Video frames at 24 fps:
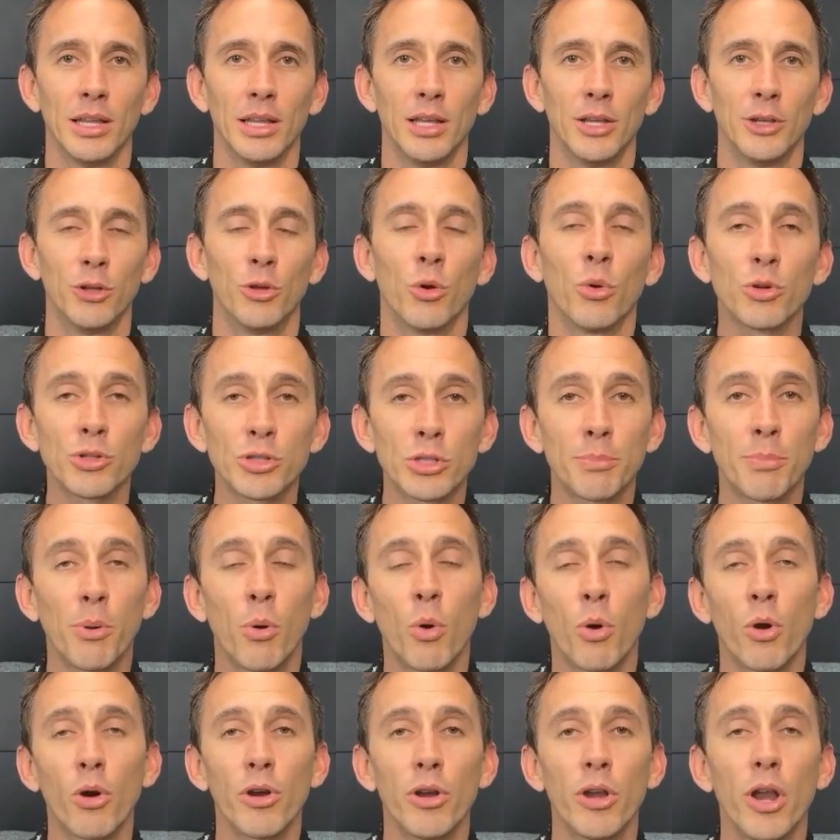Your
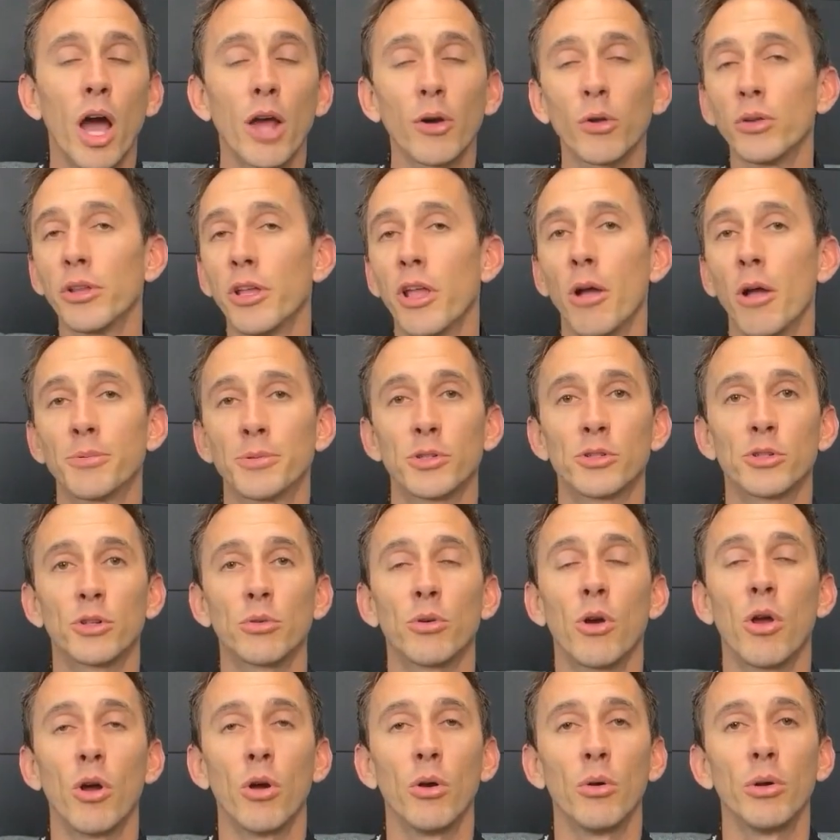support not only helps us
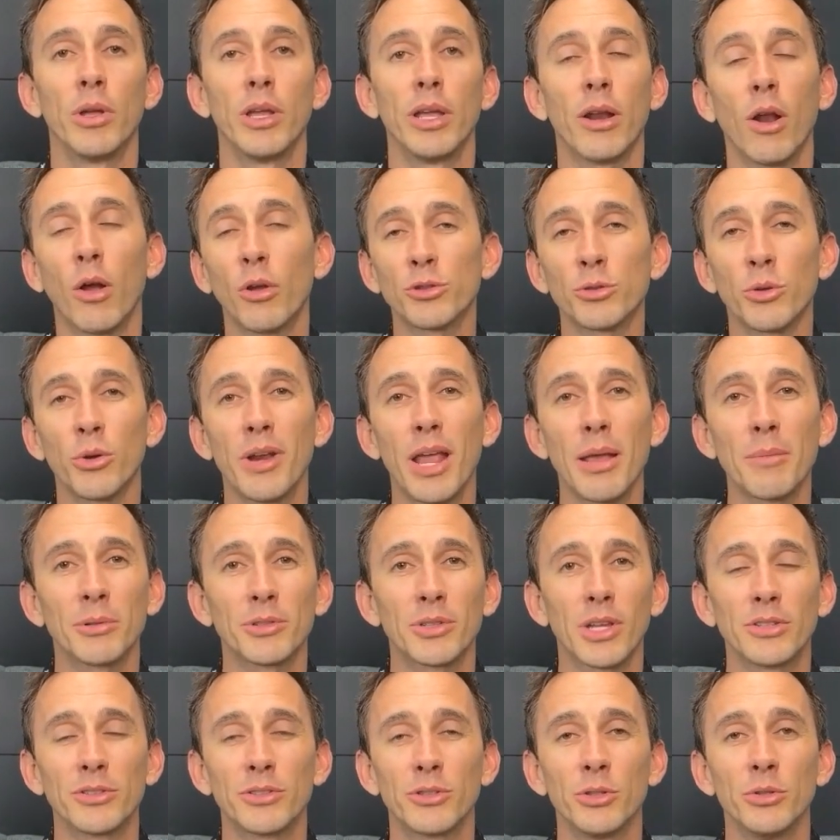grow, it also enables
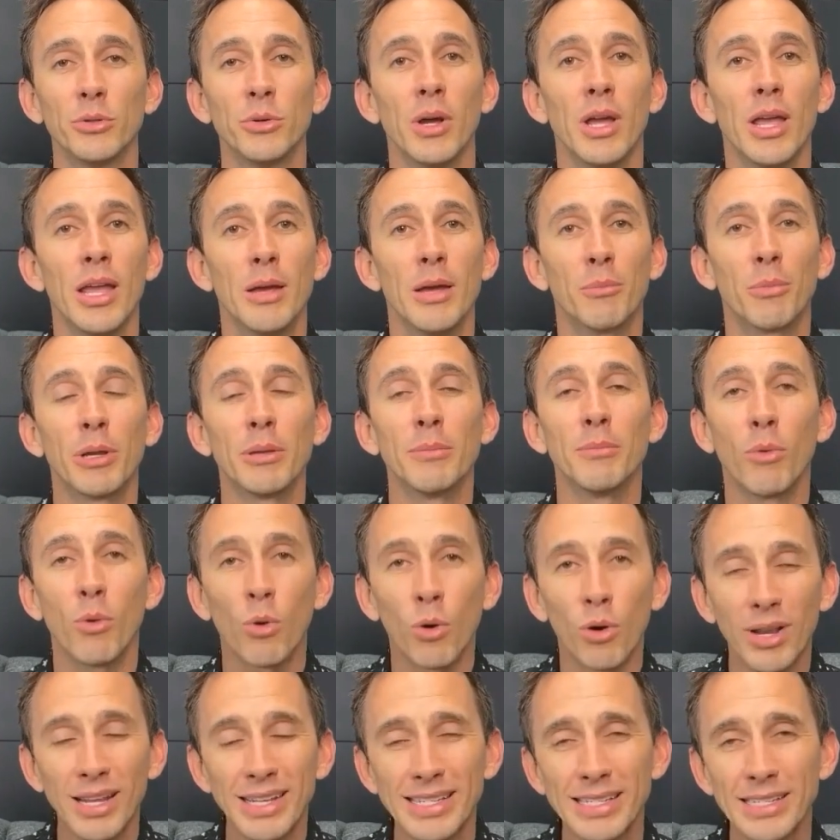us to bring
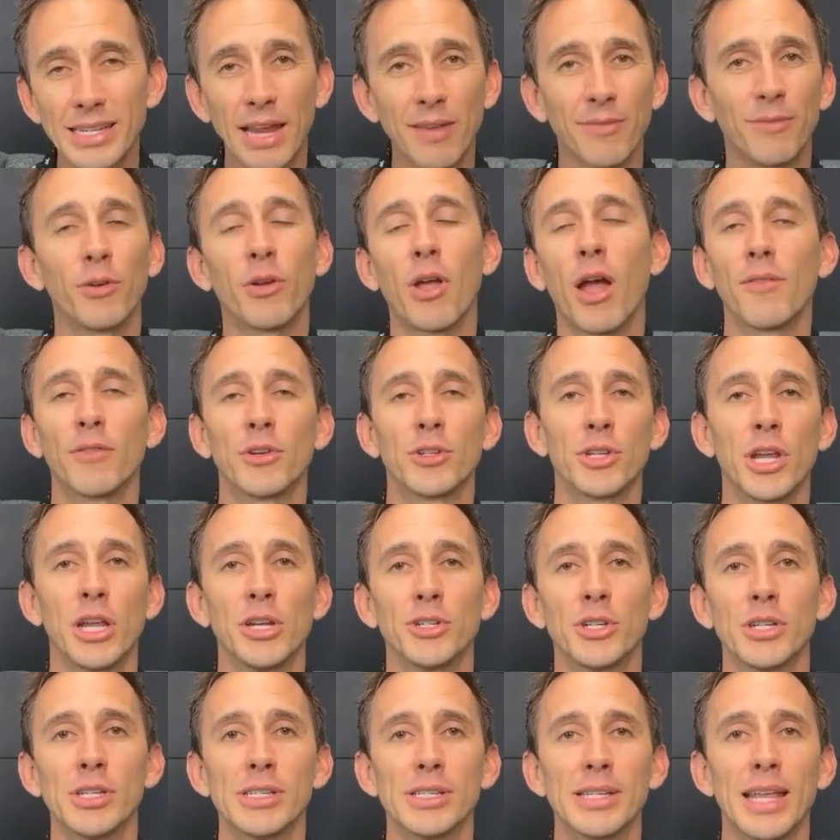more insightful
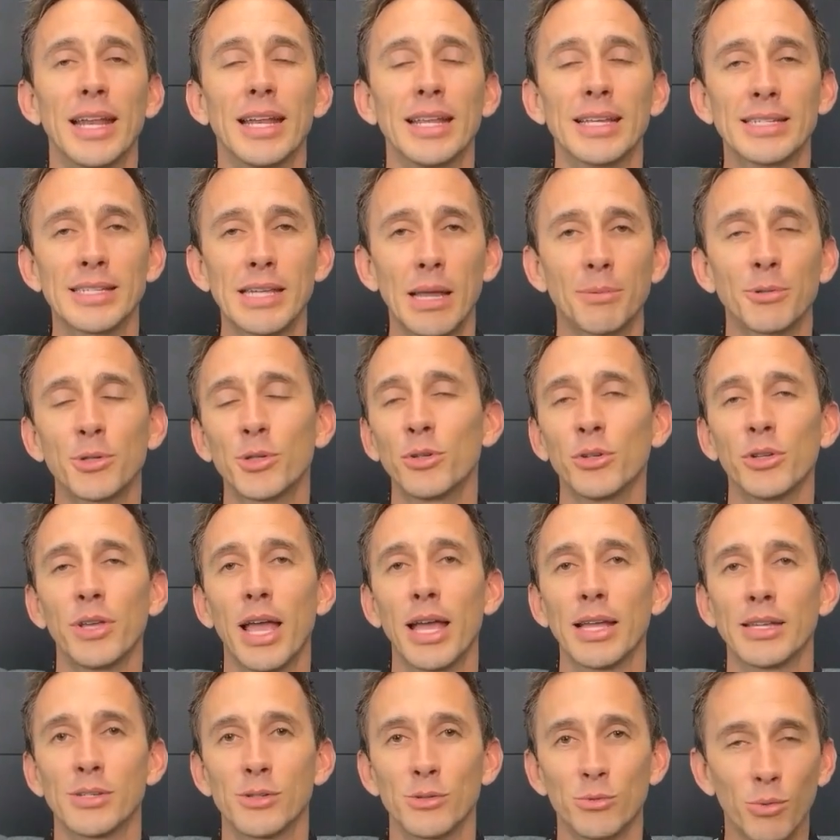conversations and exceptional
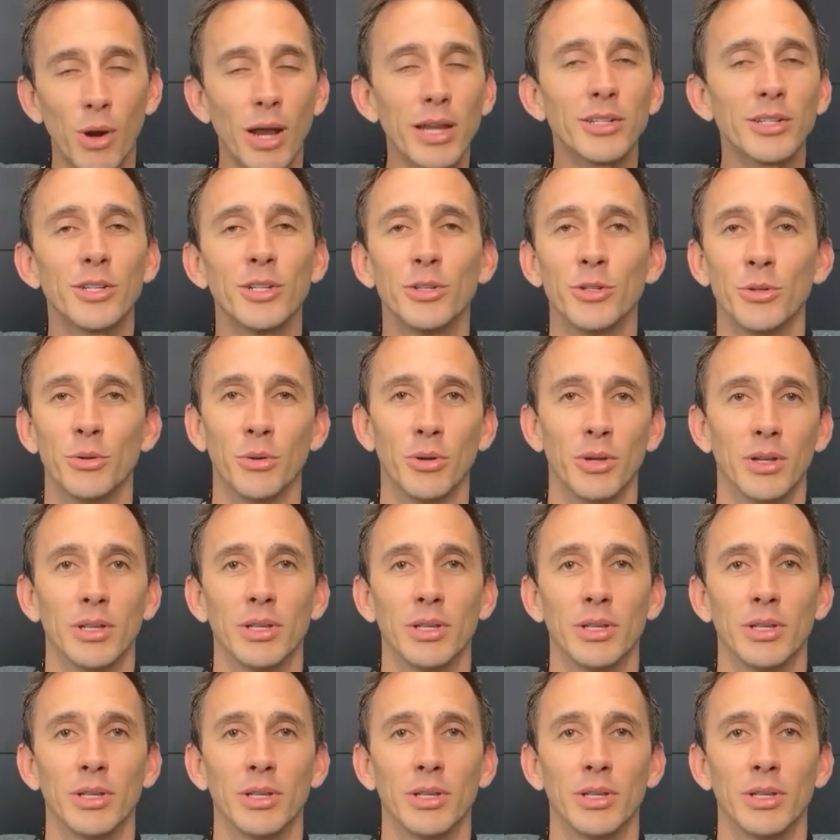guests right to you.